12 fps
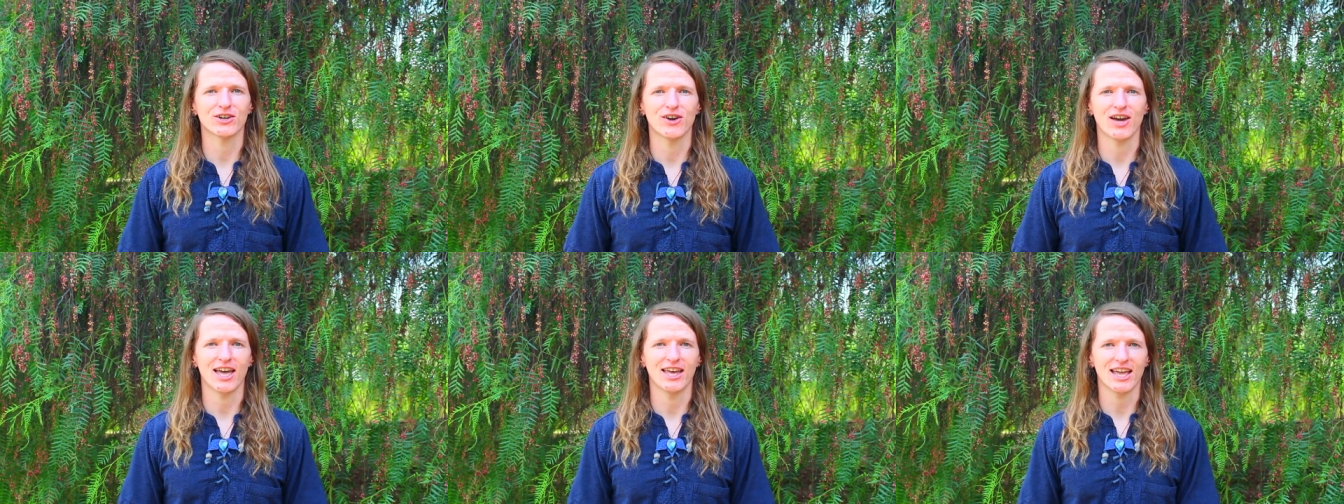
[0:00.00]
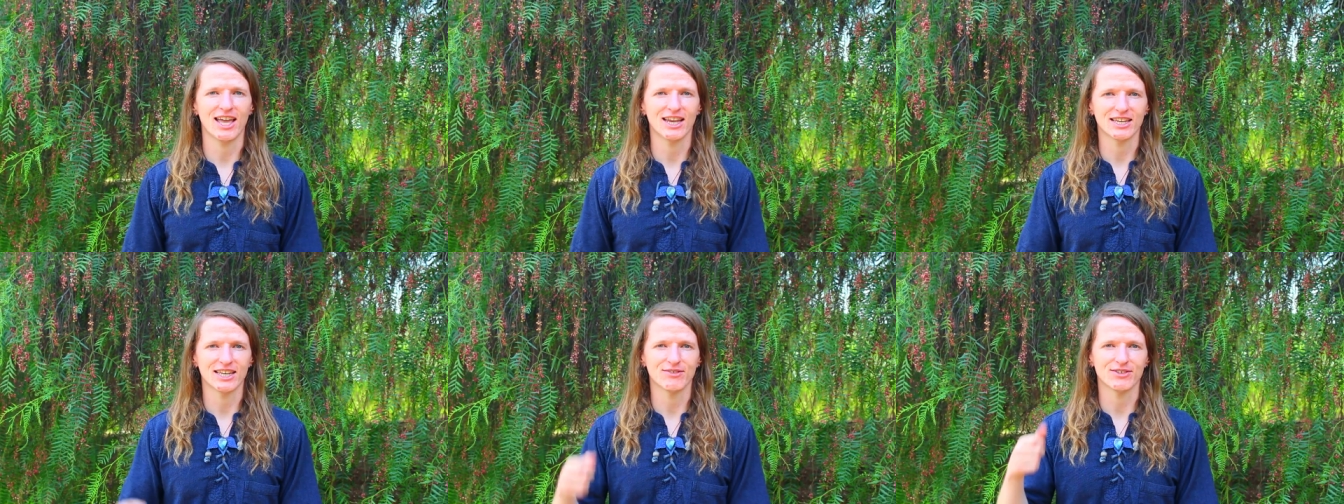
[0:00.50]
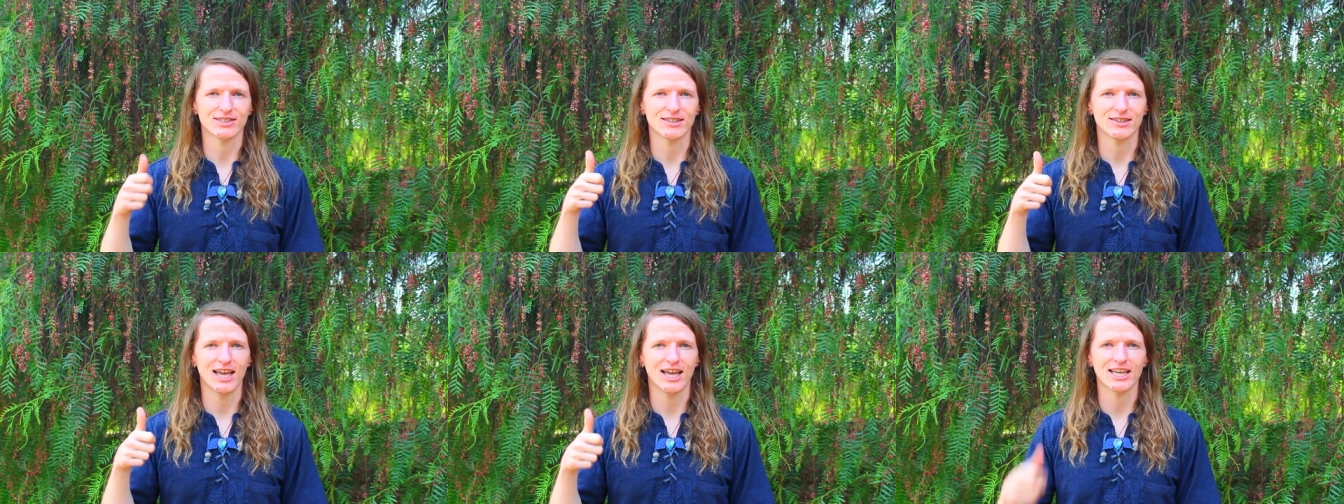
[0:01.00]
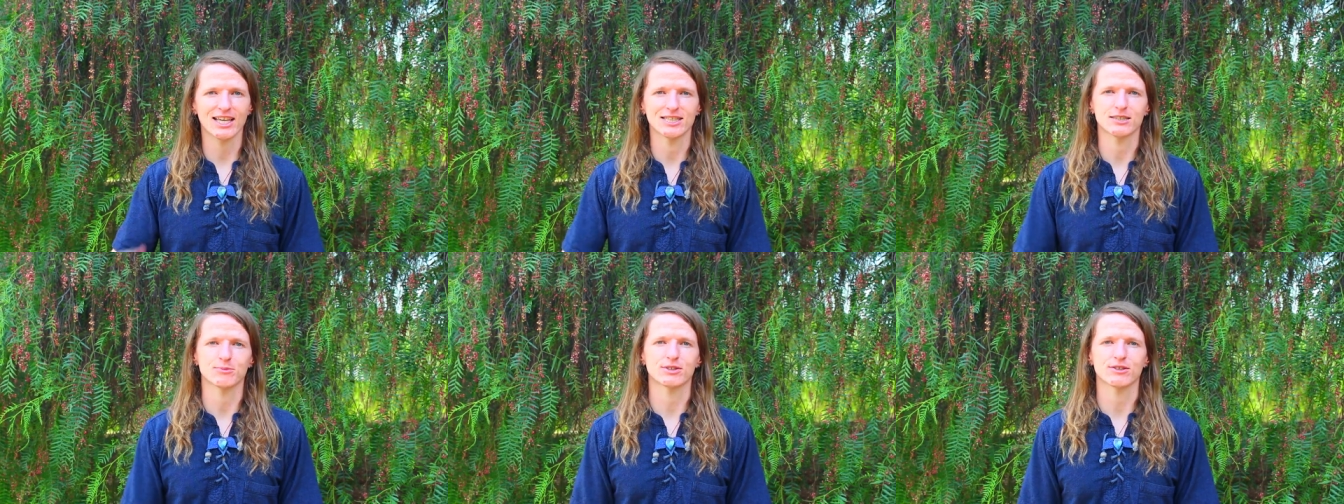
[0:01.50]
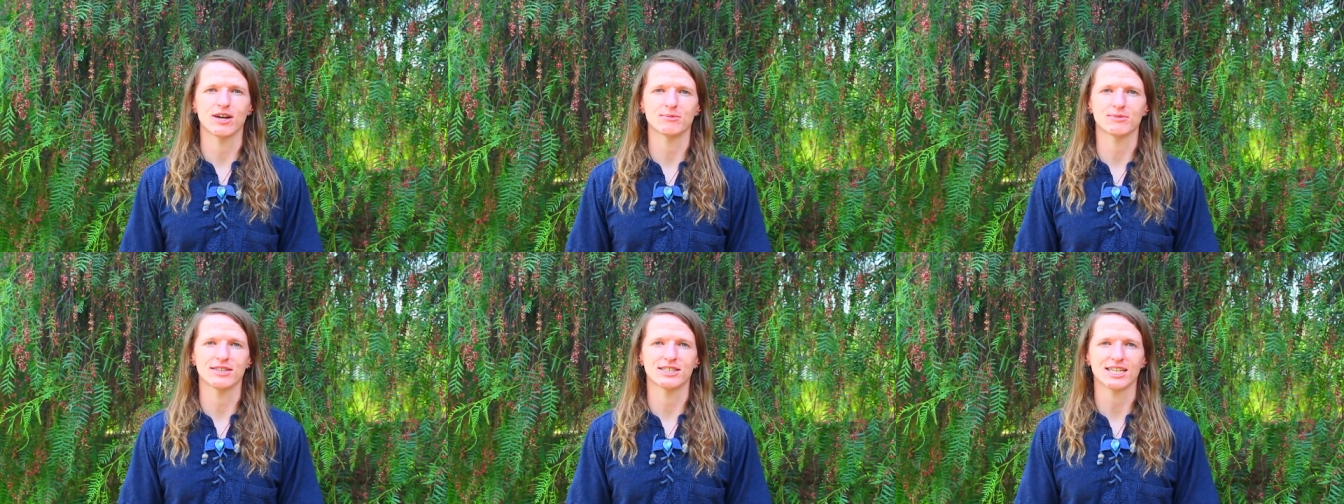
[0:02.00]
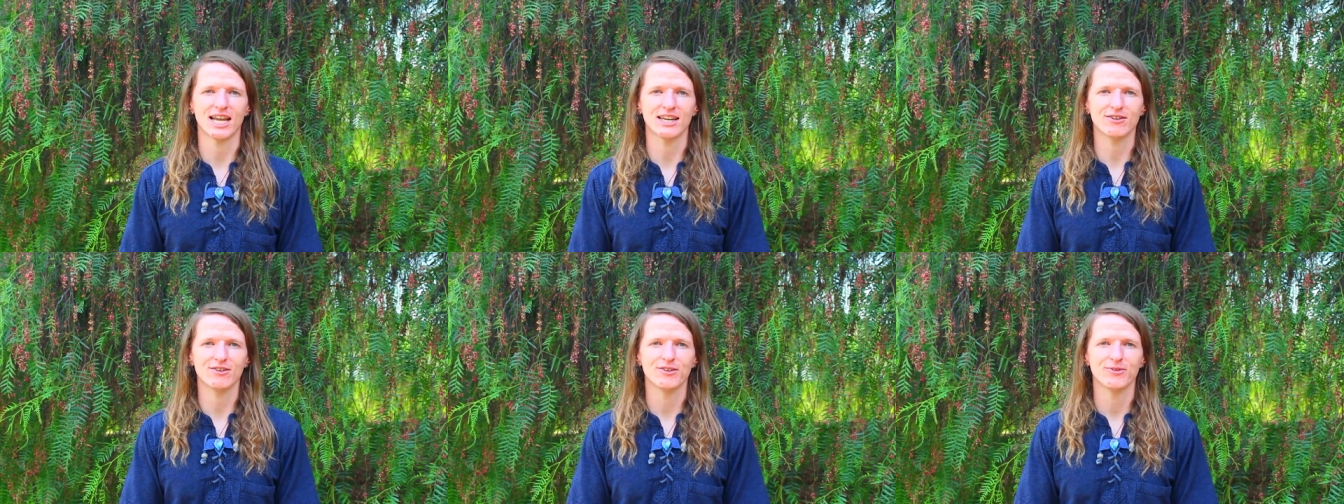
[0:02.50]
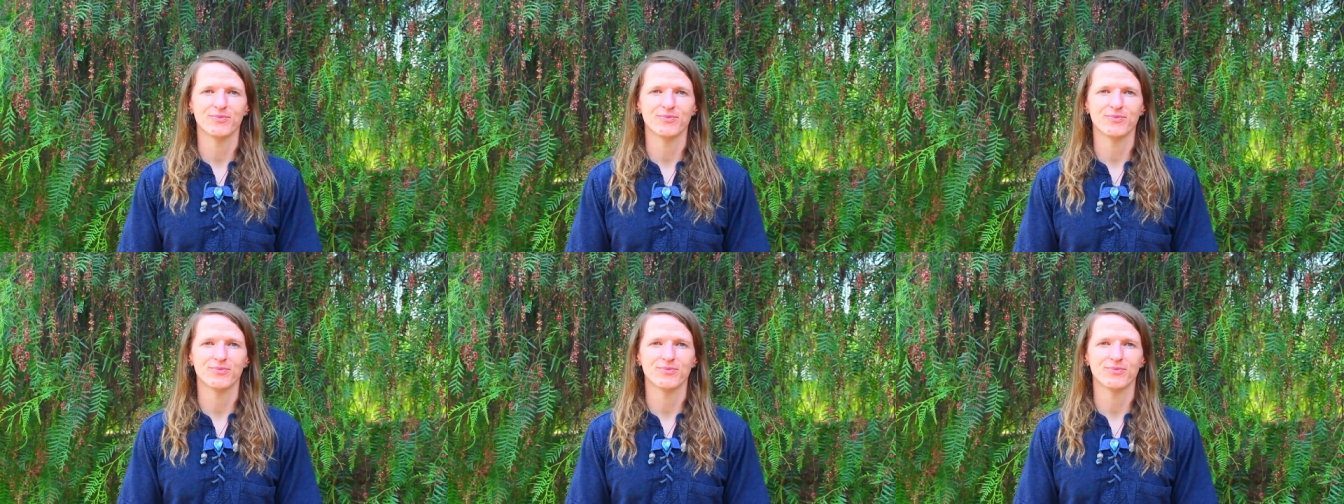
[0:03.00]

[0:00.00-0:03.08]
go ahead and give us a like and subscribe to the channel,